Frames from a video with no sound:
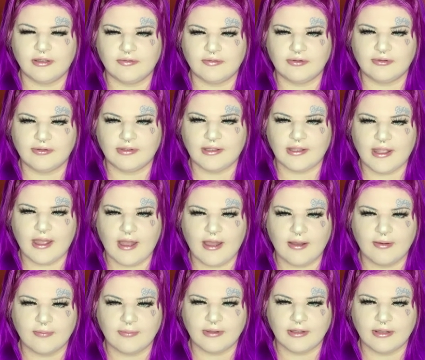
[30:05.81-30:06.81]
And they're like,
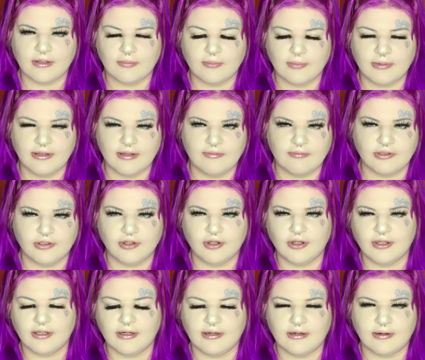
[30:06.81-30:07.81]
yeah, like, we live in the
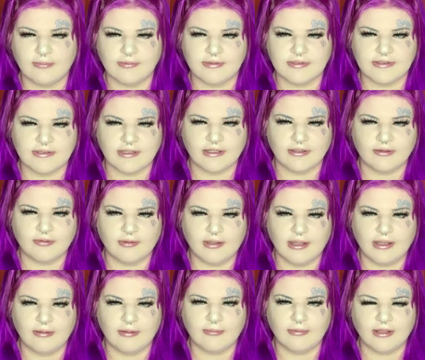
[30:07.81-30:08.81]
hood. And I was like,
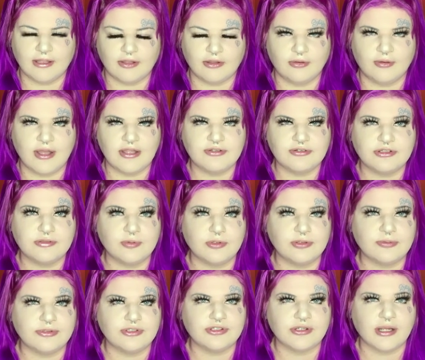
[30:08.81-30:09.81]
okay, like, you guys are
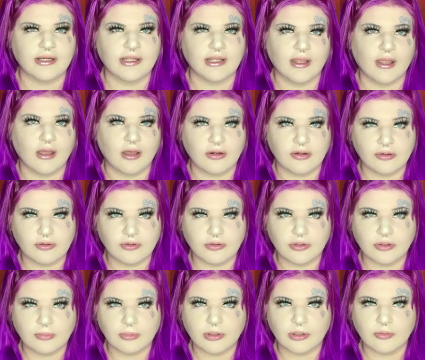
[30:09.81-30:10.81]
supposed to be trying to get out of the
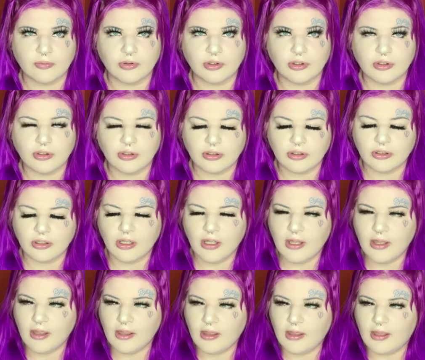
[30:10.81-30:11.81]
hood, but okay.
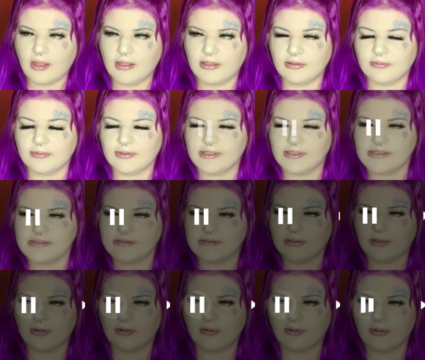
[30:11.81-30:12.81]
Anyways,
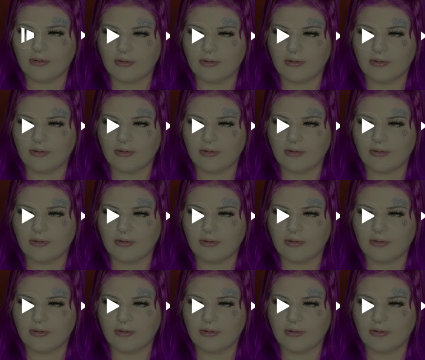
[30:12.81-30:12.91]
so...